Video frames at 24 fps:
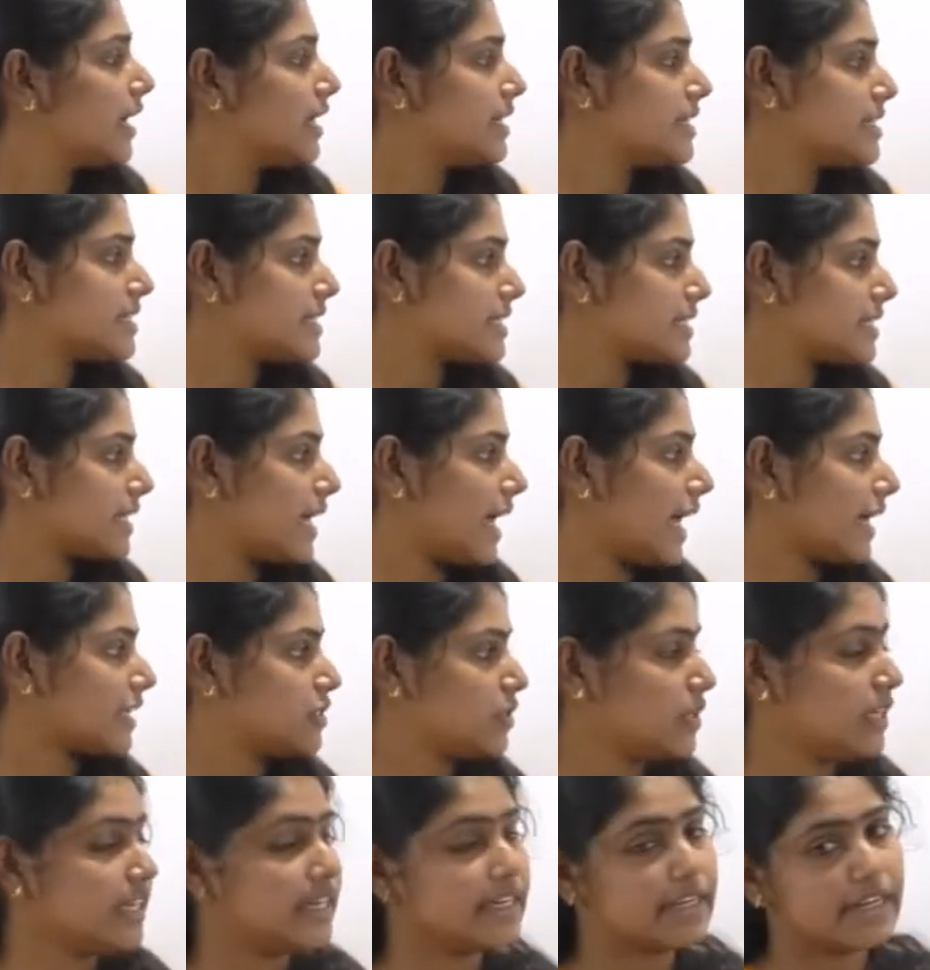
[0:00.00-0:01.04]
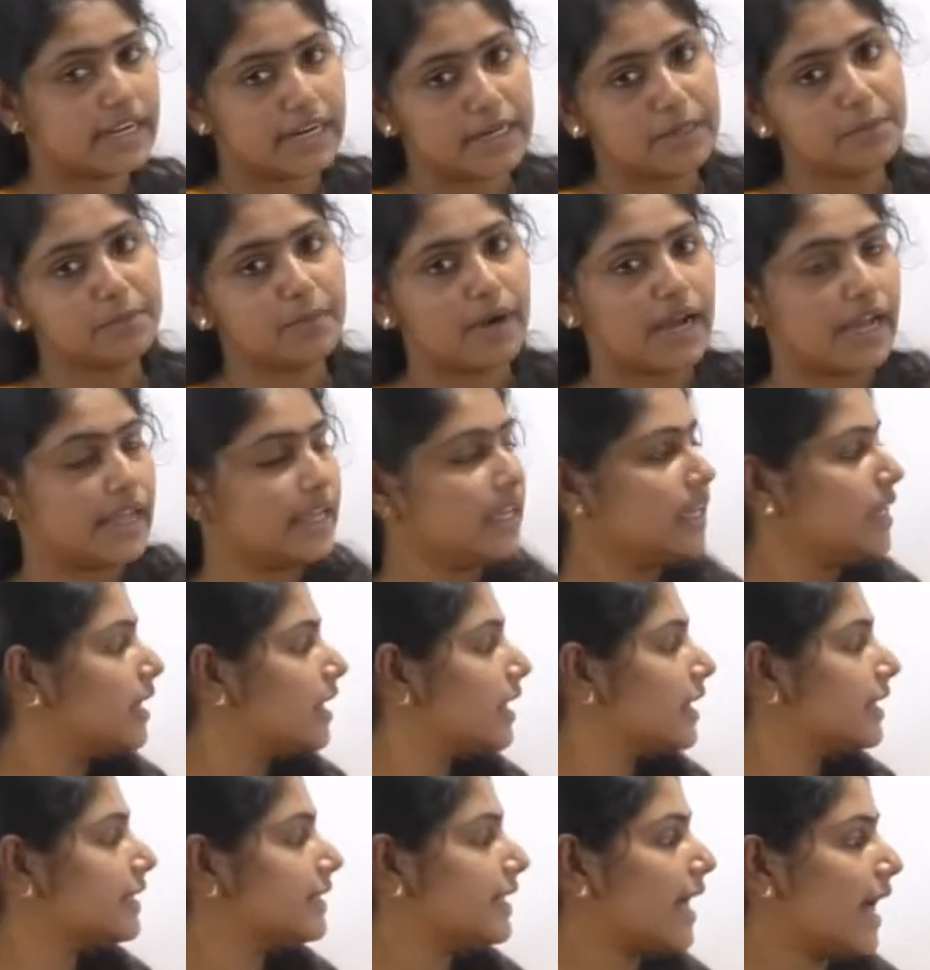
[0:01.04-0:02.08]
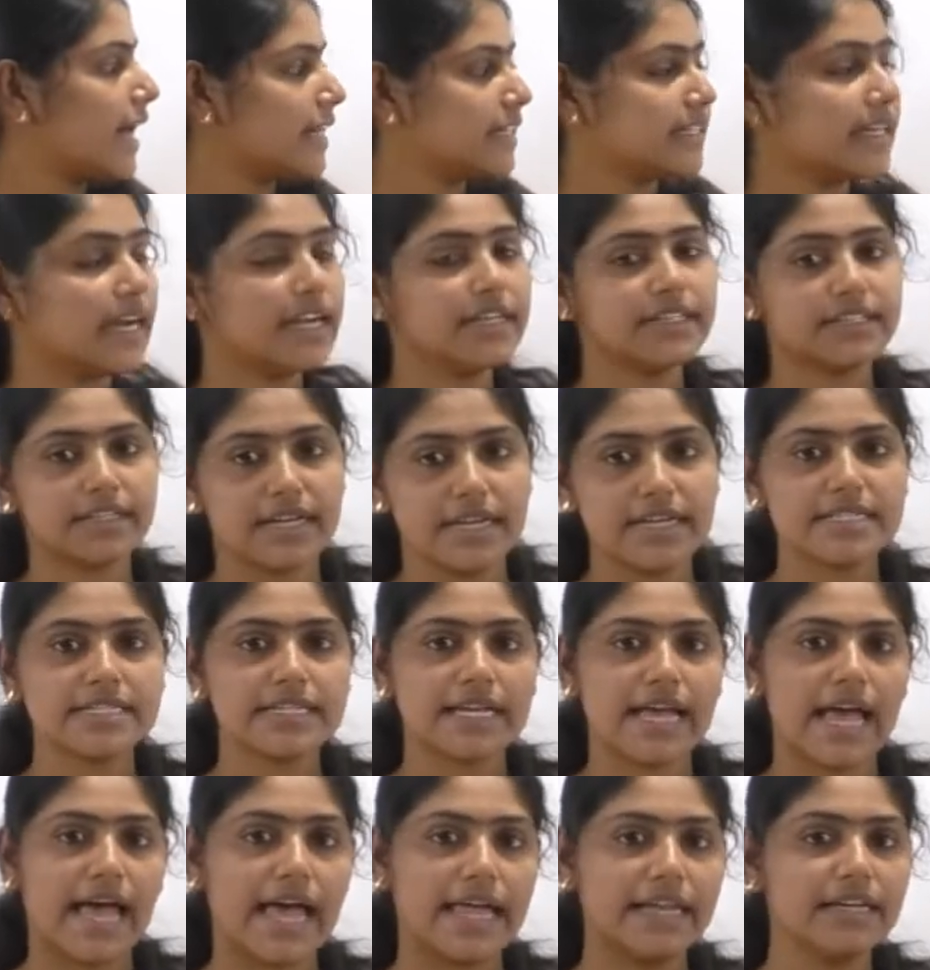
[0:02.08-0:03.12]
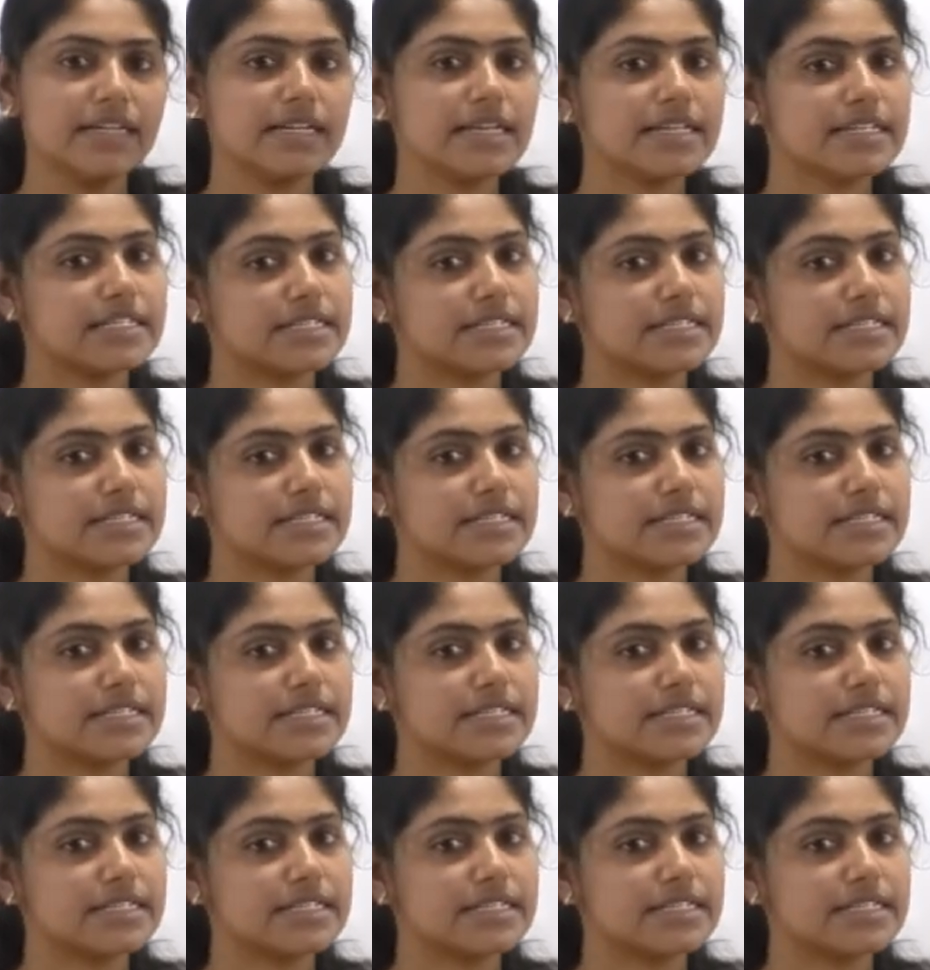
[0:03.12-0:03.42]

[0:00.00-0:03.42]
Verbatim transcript: is actually done by Tata Trust and